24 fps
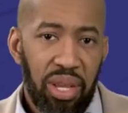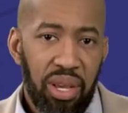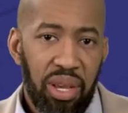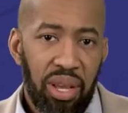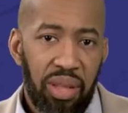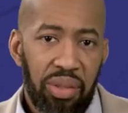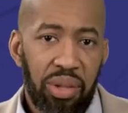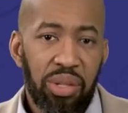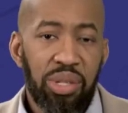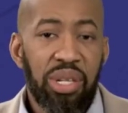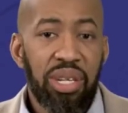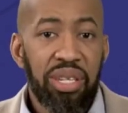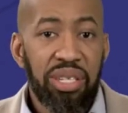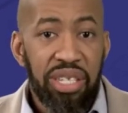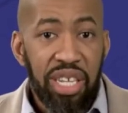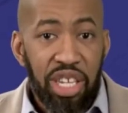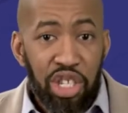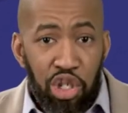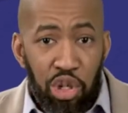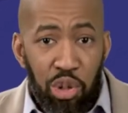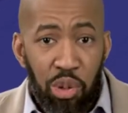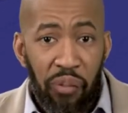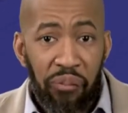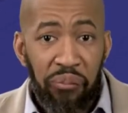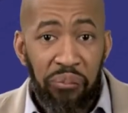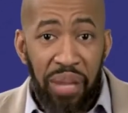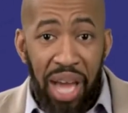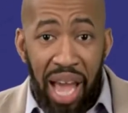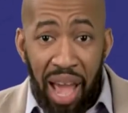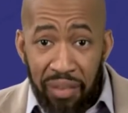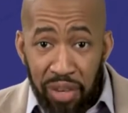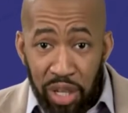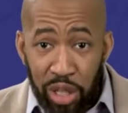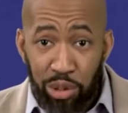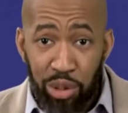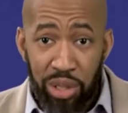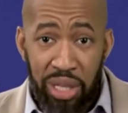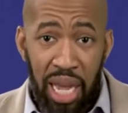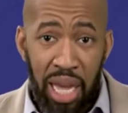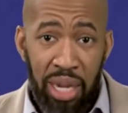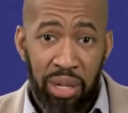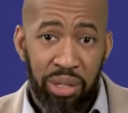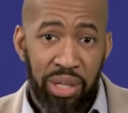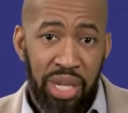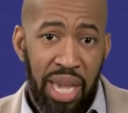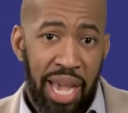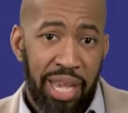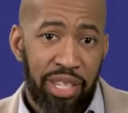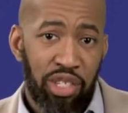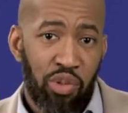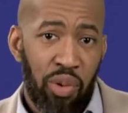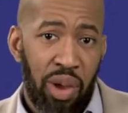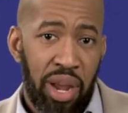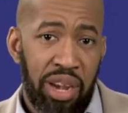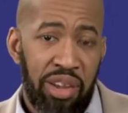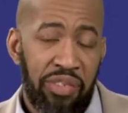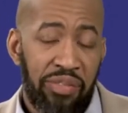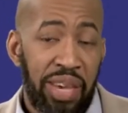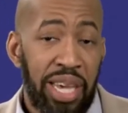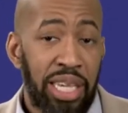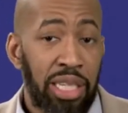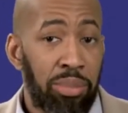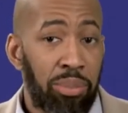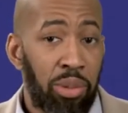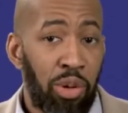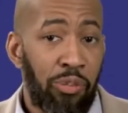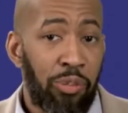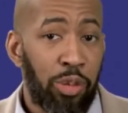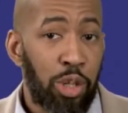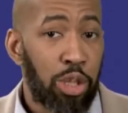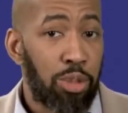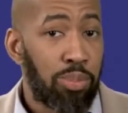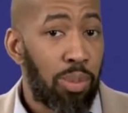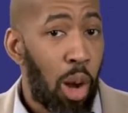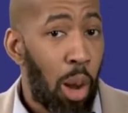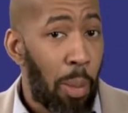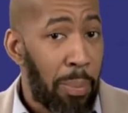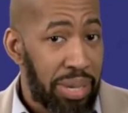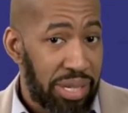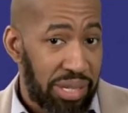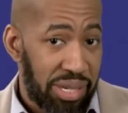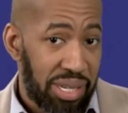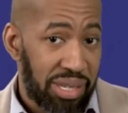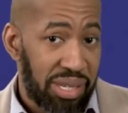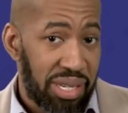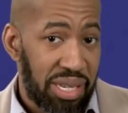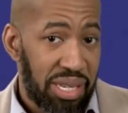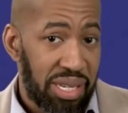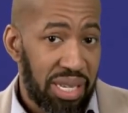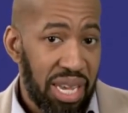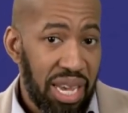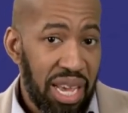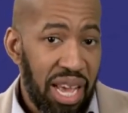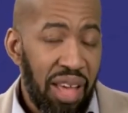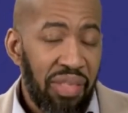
There's an additional $500 tax credit available for small businesses